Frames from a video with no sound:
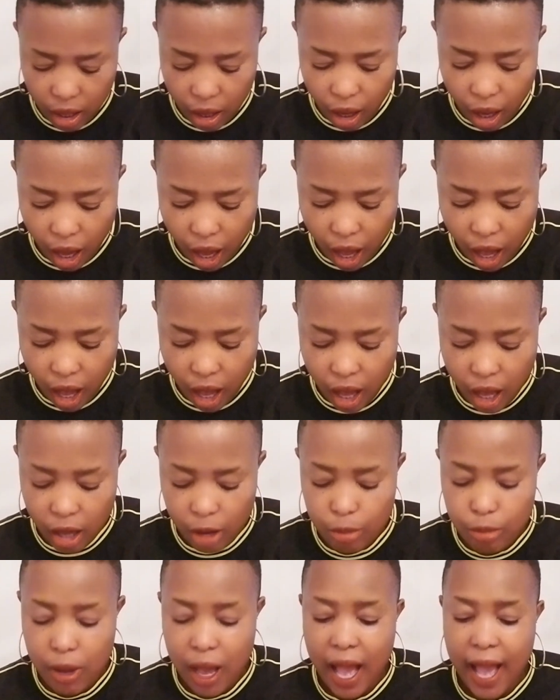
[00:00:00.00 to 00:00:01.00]

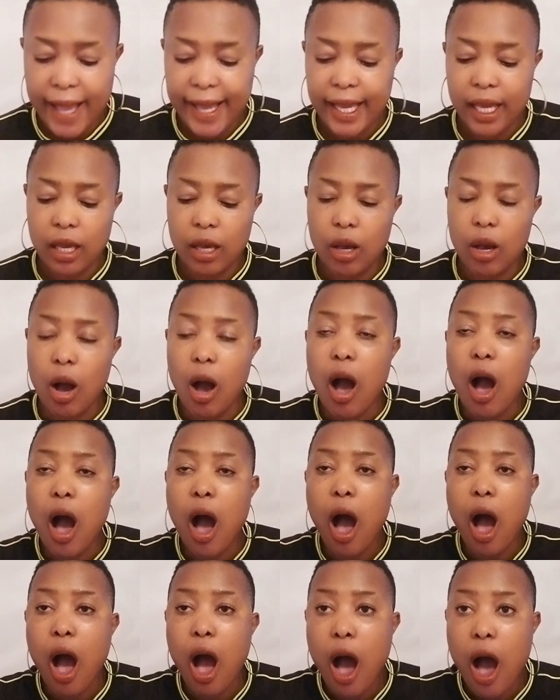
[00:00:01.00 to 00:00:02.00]
Oh my
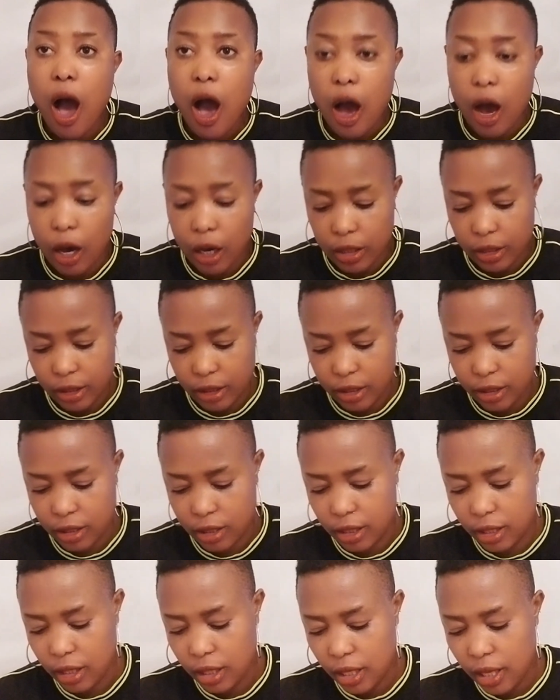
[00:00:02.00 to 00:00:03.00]
God!
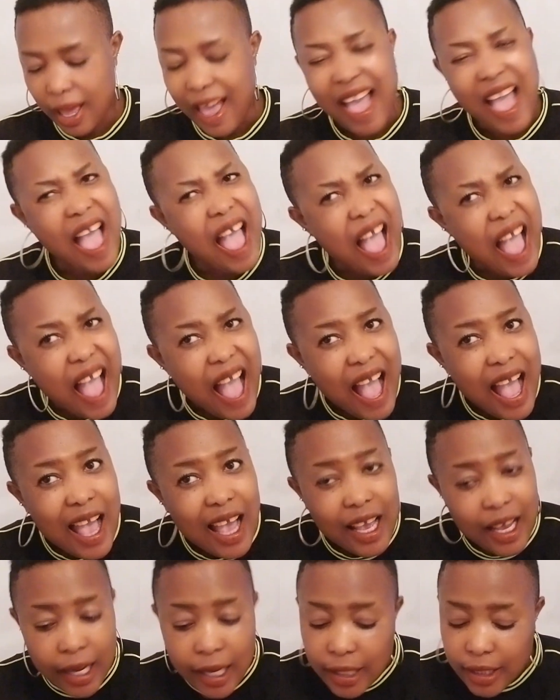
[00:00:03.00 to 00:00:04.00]
Eh?
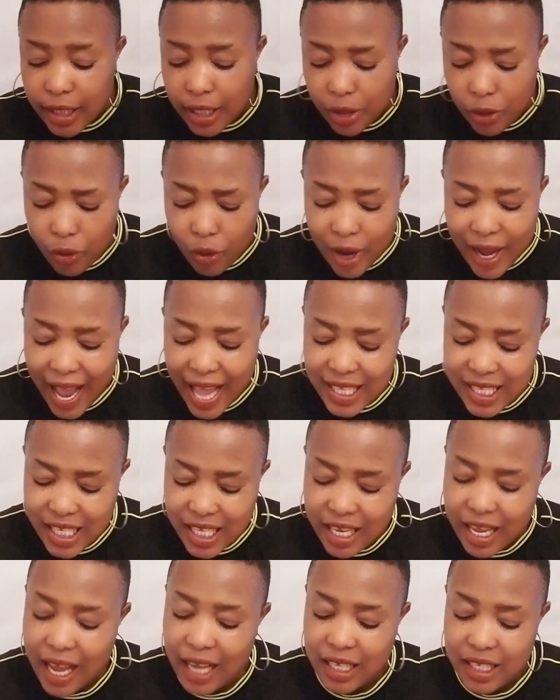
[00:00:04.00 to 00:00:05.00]
Did you guys
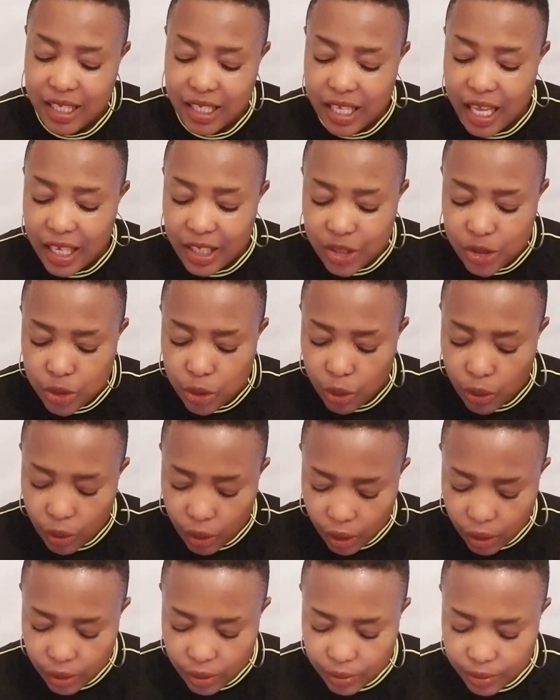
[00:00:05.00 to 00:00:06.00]
hear say
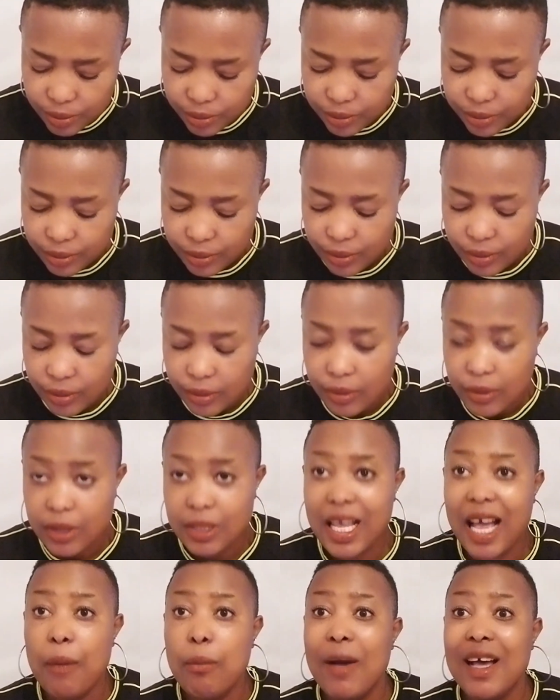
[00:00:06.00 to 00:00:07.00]
Joe?
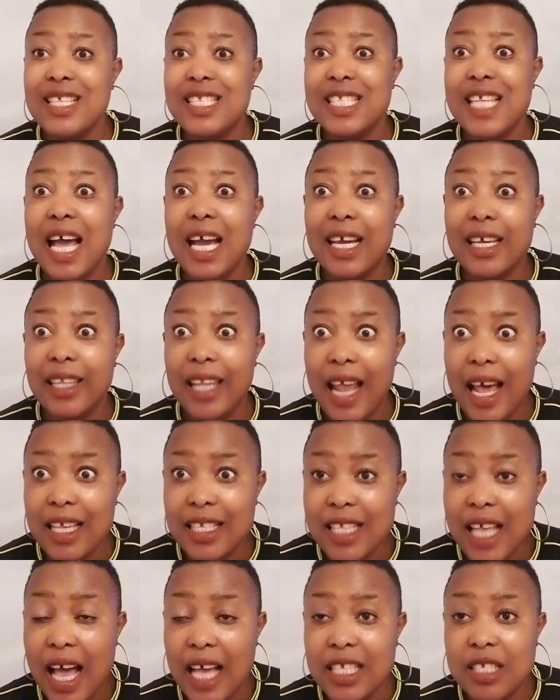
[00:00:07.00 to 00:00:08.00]
That
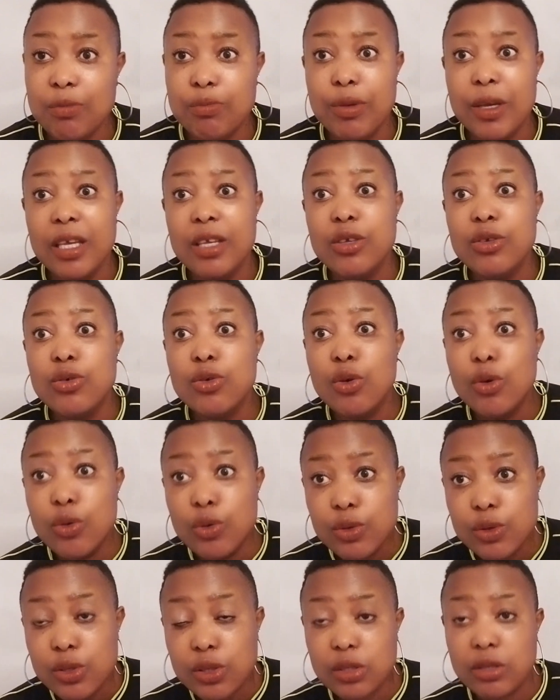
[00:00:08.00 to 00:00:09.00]
Masterclass has been
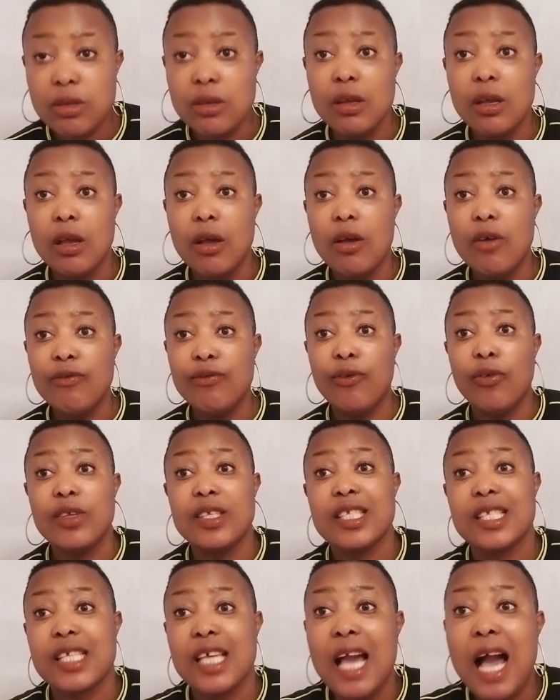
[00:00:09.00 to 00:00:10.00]
used for
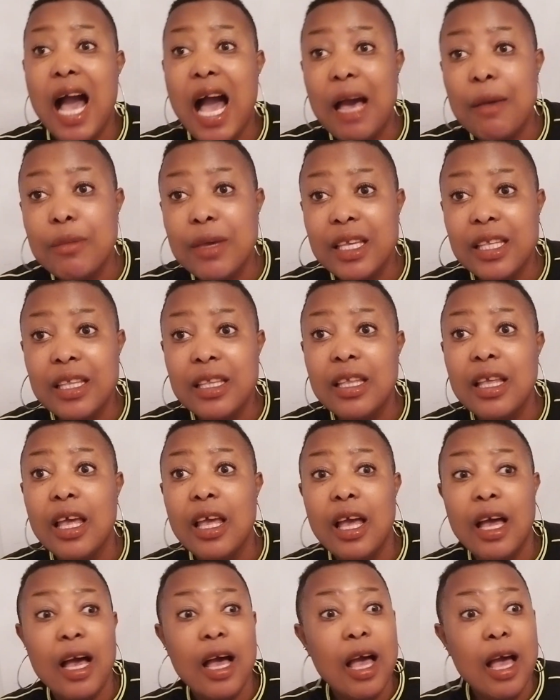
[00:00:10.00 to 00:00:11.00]
scamming
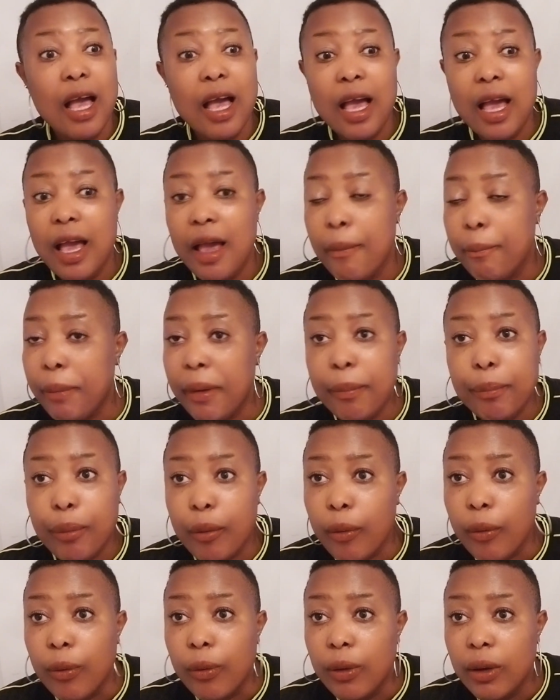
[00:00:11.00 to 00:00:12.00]

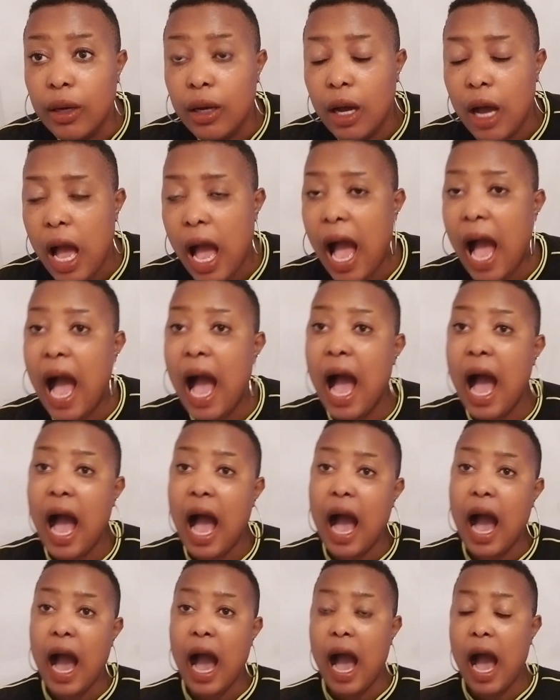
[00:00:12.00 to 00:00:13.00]
people.
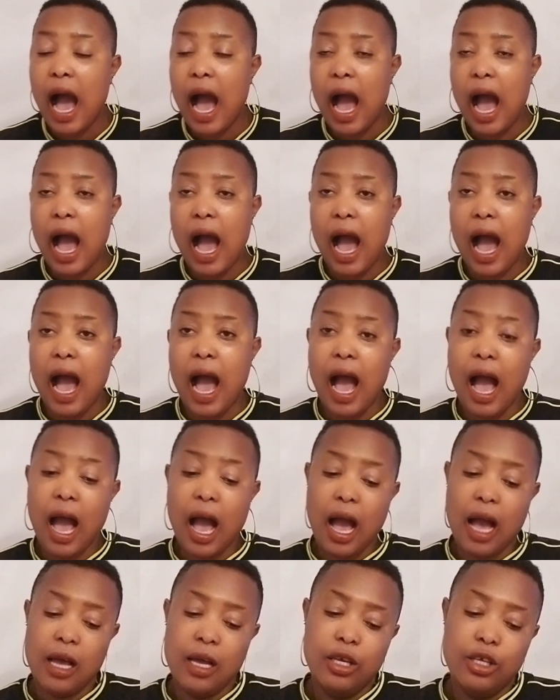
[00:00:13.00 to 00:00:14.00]

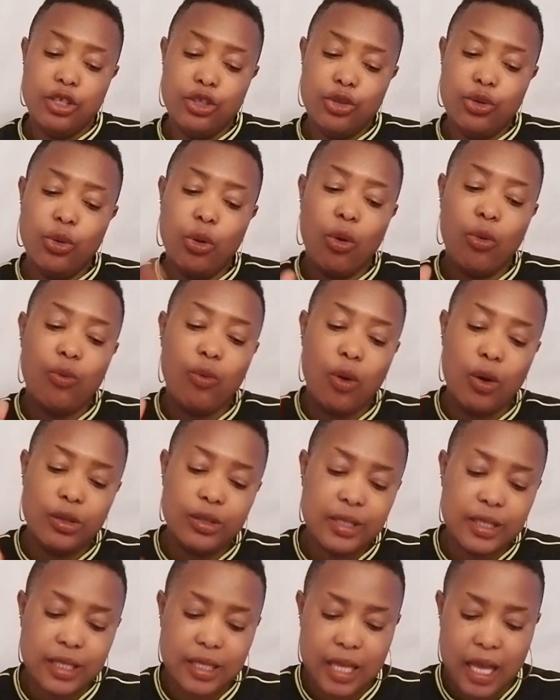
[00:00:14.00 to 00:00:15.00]
Ah! No
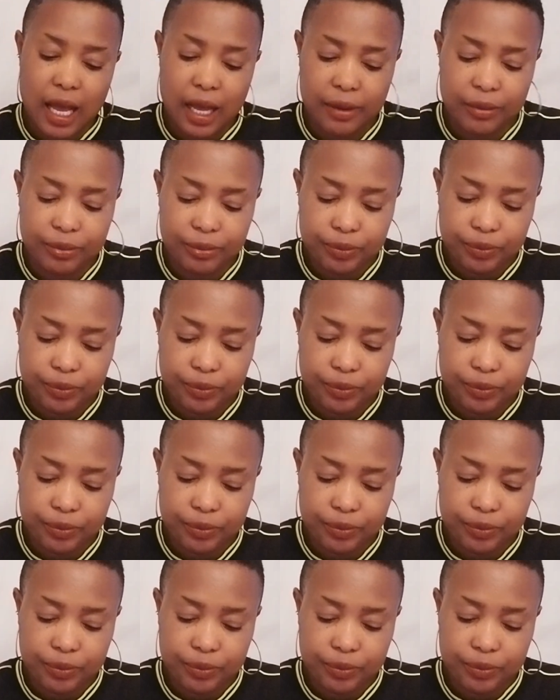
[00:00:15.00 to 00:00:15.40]
wonder.